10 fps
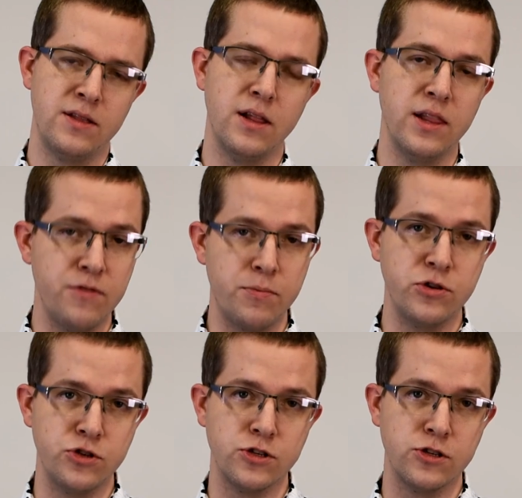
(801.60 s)
The liver
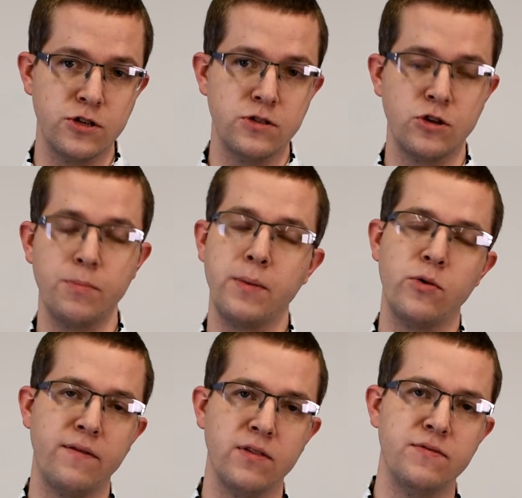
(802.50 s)
produces it, so
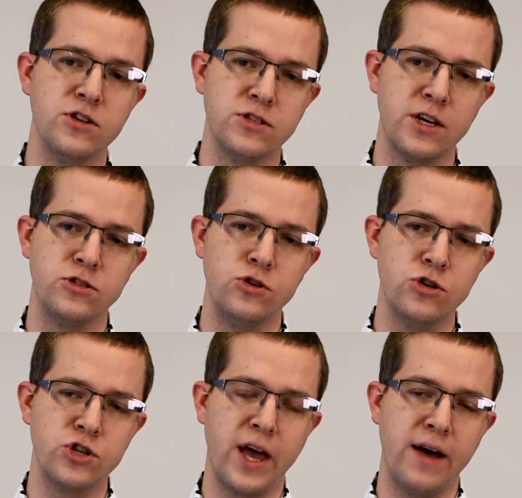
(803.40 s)
people who have liver disease usually